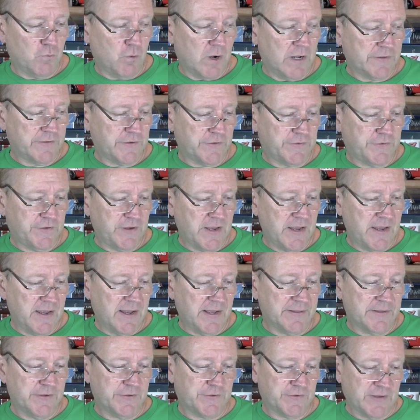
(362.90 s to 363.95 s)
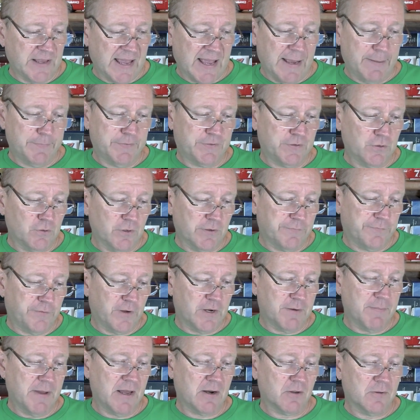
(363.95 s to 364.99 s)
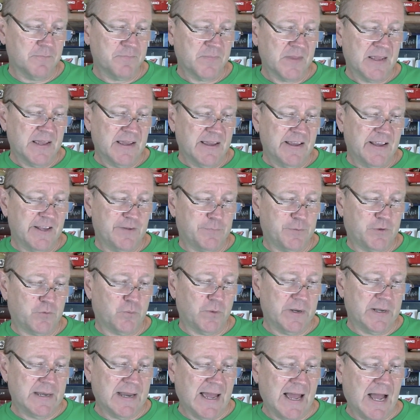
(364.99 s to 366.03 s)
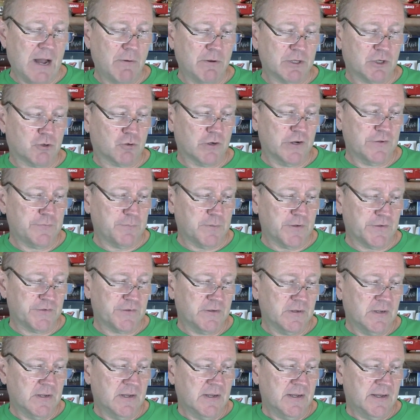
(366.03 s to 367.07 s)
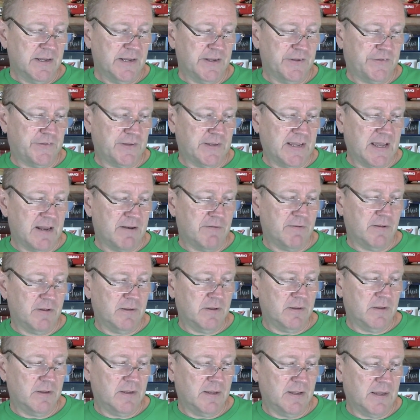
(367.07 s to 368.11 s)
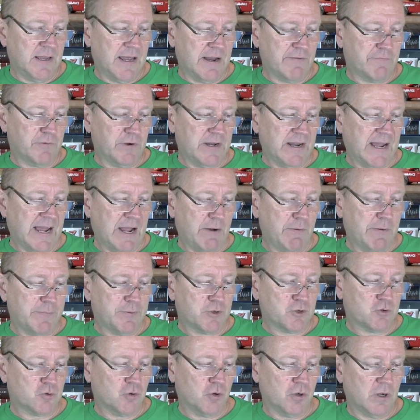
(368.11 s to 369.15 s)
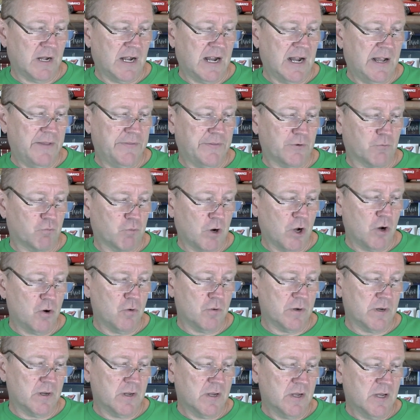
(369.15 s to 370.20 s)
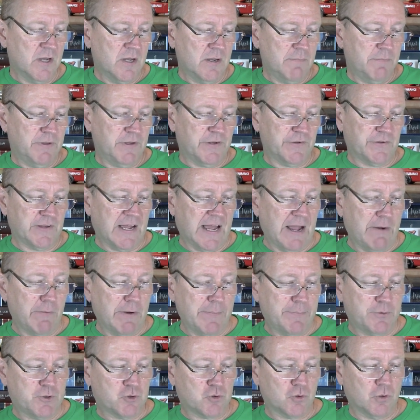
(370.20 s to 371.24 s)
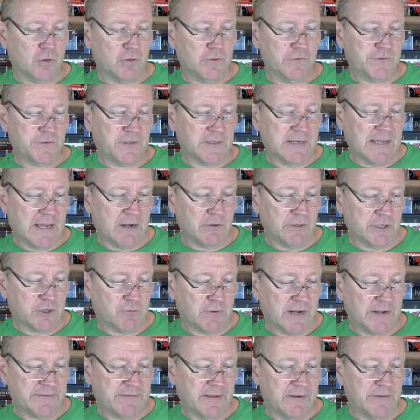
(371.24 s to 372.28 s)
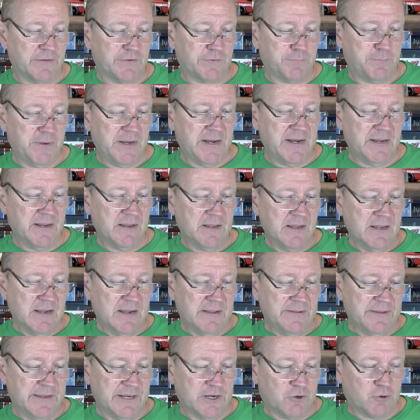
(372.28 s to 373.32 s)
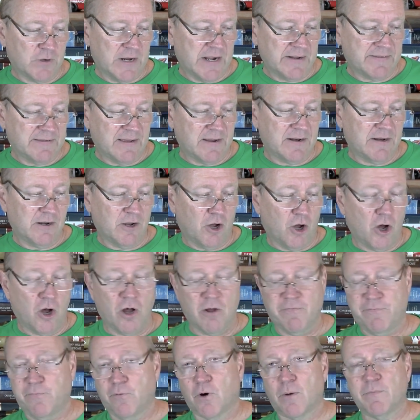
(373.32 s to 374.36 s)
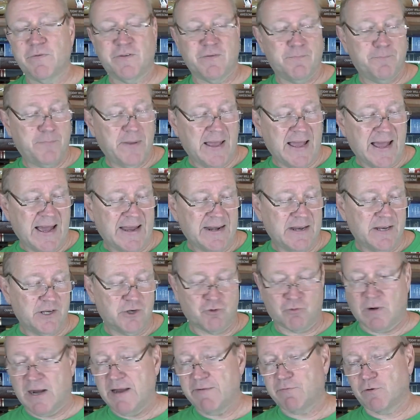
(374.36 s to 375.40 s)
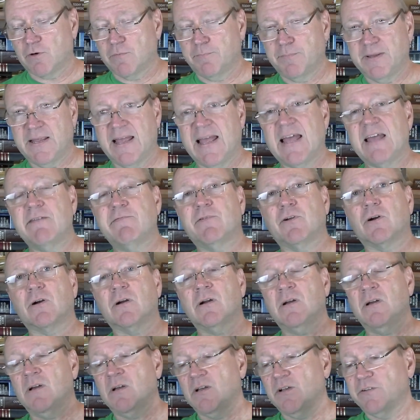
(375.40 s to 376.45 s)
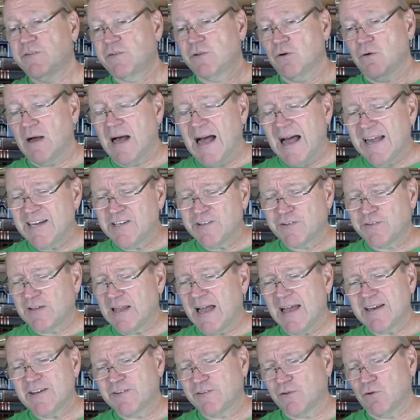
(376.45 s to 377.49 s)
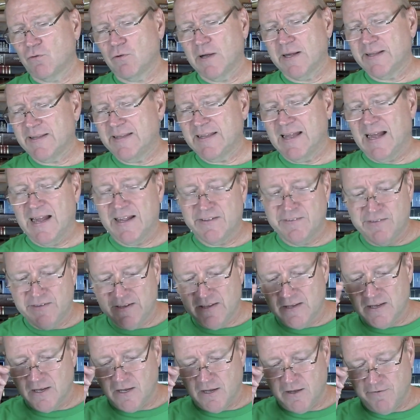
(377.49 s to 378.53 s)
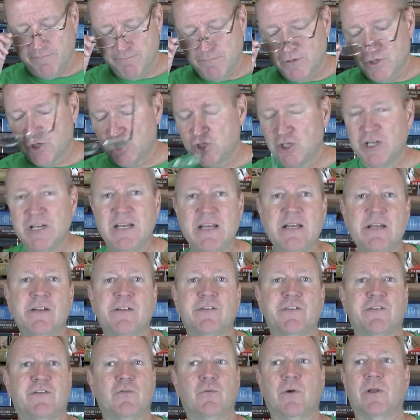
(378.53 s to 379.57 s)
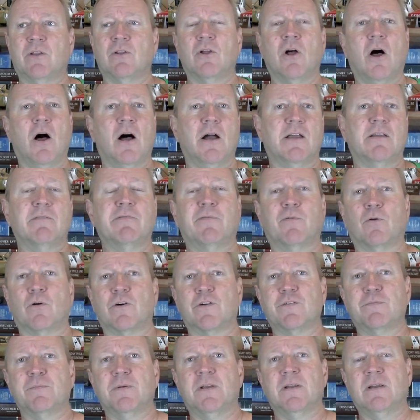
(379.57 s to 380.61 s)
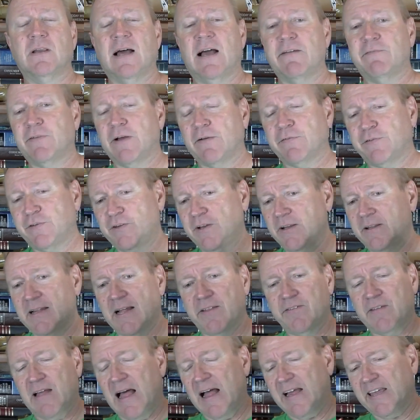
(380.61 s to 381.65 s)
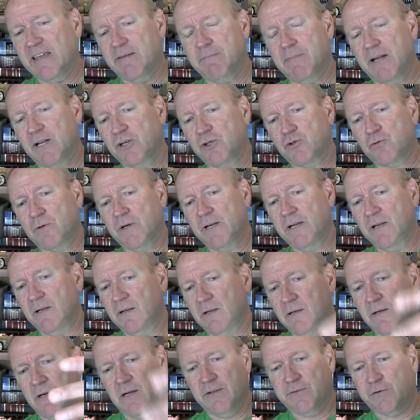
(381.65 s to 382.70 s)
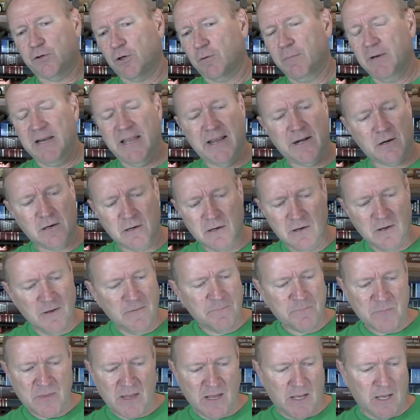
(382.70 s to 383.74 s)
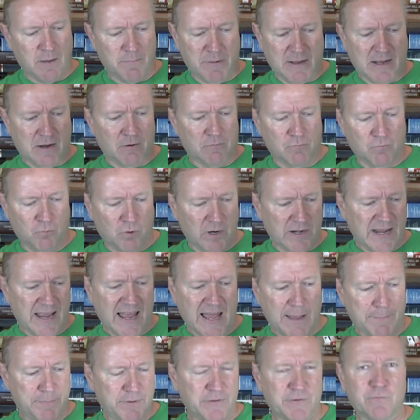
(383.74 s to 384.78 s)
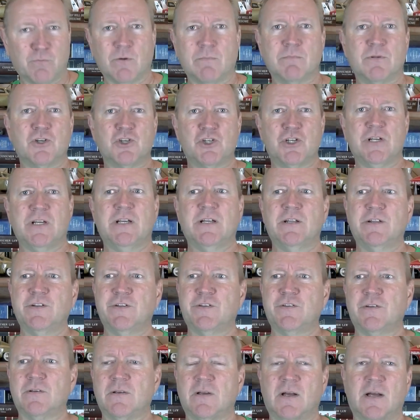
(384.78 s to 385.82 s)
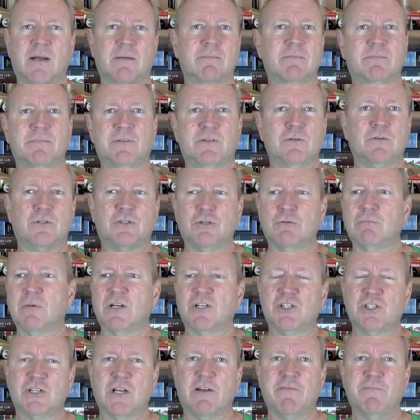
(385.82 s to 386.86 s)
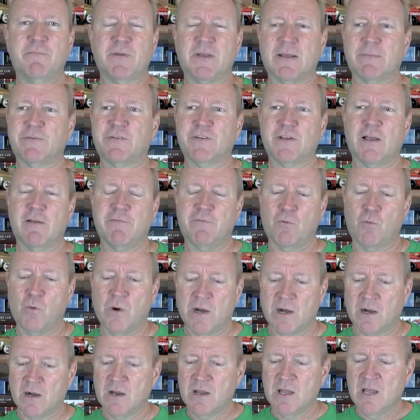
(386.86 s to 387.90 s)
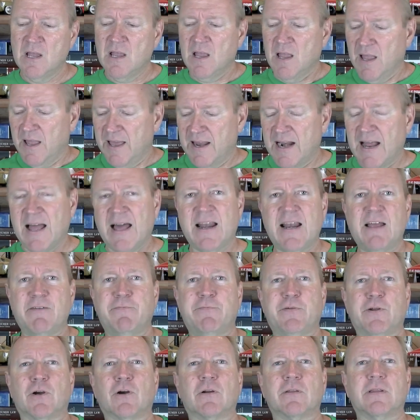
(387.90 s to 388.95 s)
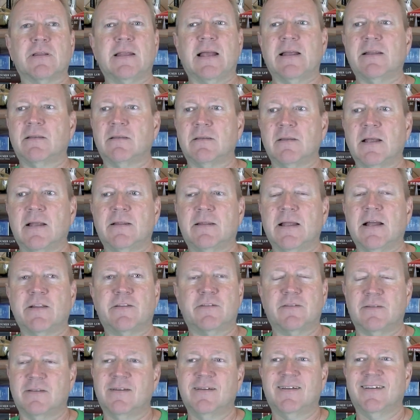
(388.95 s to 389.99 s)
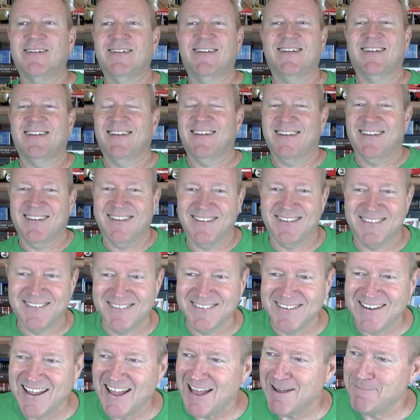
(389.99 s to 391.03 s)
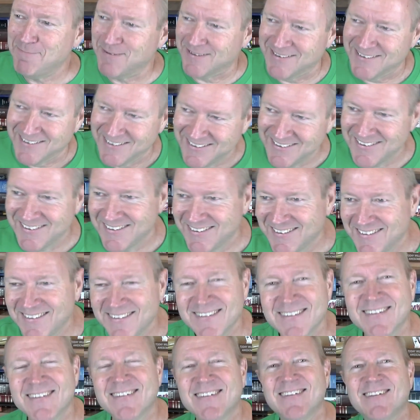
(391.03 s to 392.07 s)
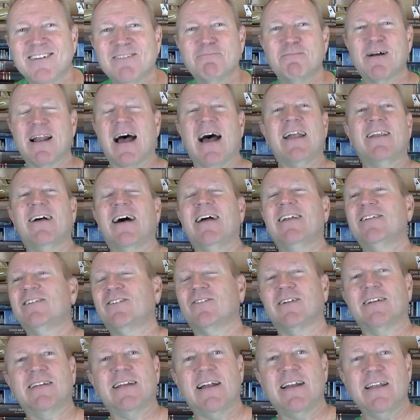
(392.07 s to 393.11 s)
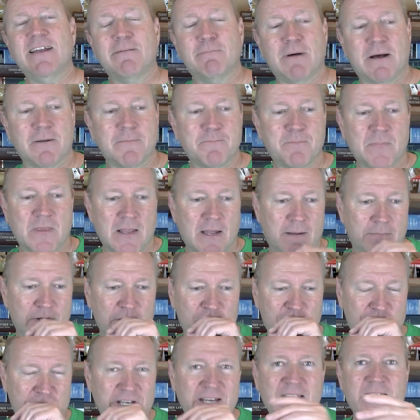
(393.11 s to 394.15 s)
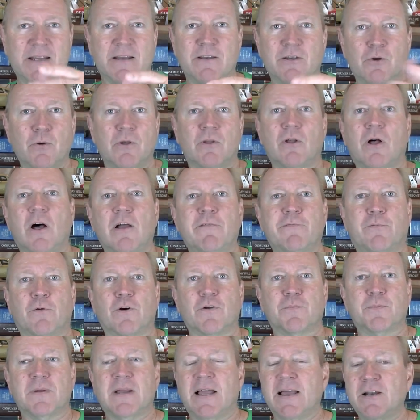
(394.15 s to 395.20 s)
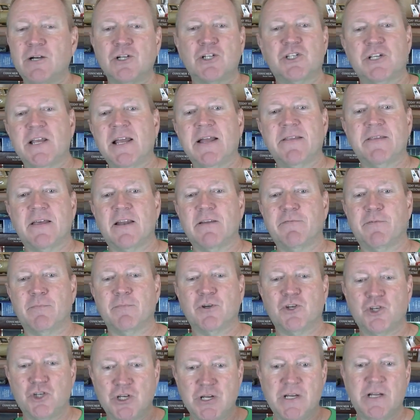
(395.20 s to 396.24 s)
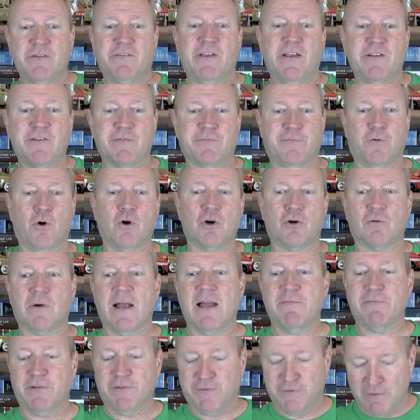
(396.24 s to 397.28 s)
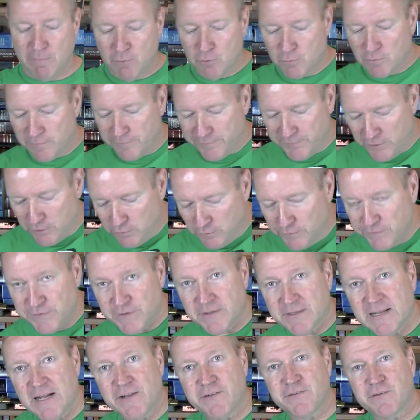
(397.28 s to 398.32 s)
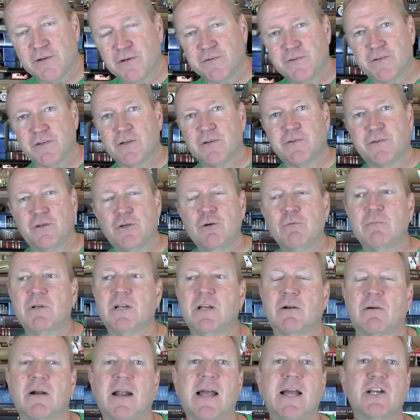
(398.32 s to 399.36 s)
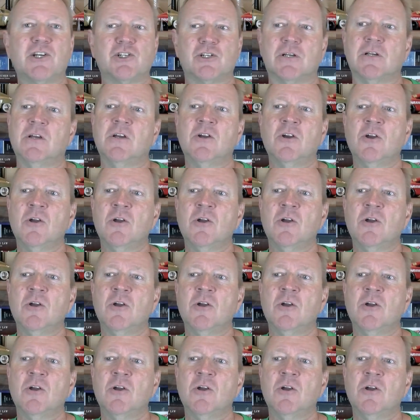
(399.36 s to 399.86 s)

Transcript: want to see, and this is absolutely fundamental, is between now and Christmas, is to get every highway patrol on the road because highway patrols can not only crack down on the speeding, they can crack down on all forms of bad driver behavior. So I just I just don't like the idea of machines doing law enforcement. I've, I've seen that documentary uh, Terminator about what happens when machines um, do too much stuff and become self-aware, and I, and I fear that that that, that could happen. But I, I just don't like the idea about a machine doing law enforcement. I understand that if a machine takes a photograph and someone reviews it, that's there's this human interaction.